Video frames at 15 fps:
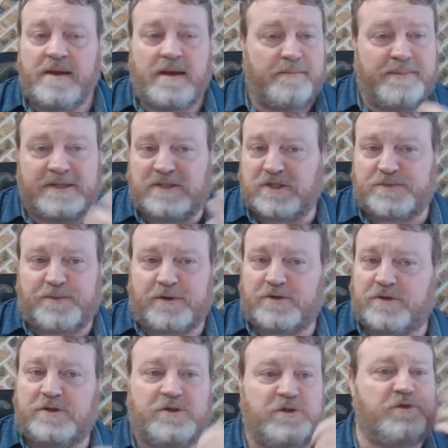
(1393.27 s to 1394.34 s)
A business
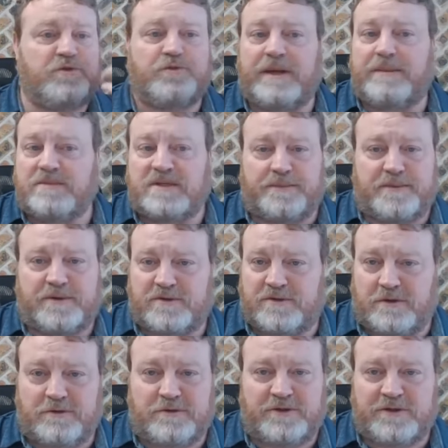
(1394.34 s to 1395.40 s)
person dreams up a
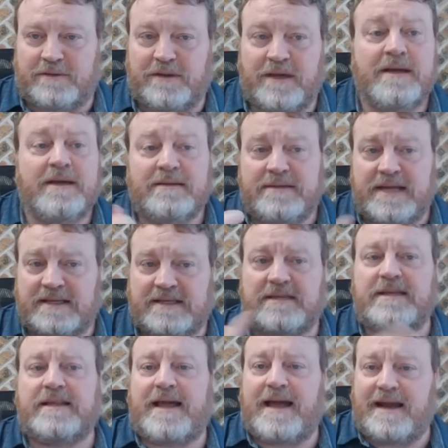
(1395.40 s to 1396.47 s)
solution, takes
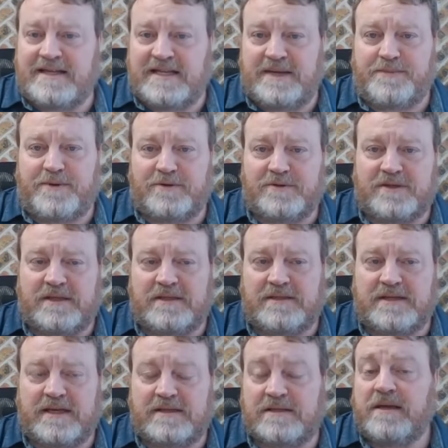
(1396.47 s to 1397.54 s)
it to the IT person and
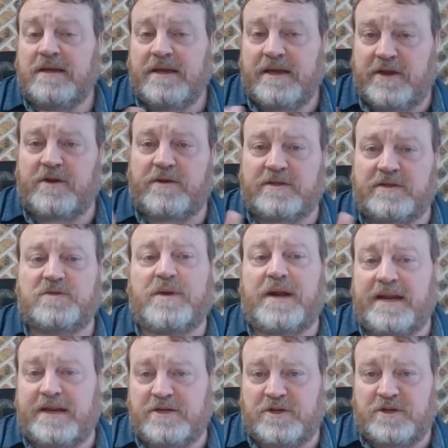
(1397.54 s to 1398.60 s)
says, here, this is what
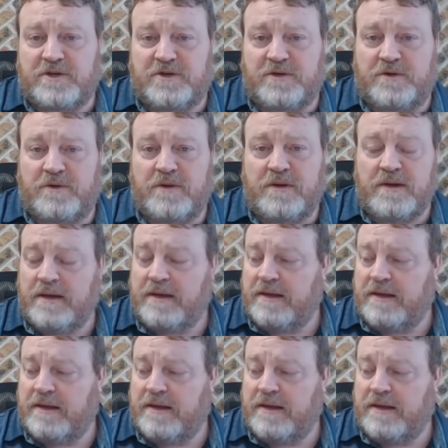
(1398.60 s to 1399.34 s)
I need you to do.